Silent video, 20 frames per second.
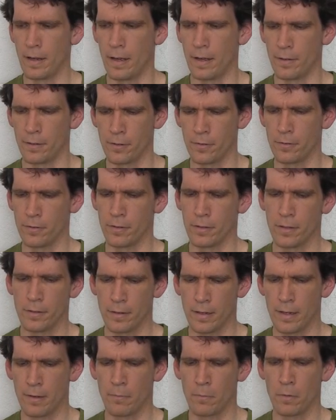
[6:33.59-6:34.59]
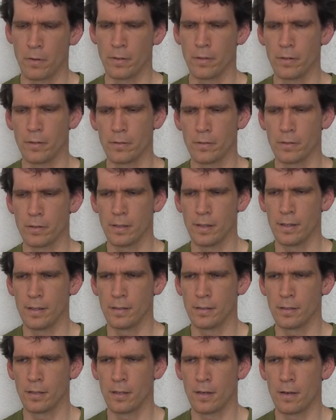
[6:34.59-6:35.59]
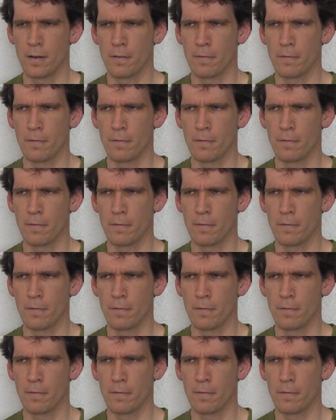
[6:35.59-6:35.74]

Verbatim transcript: Yeah, you would either have one of those days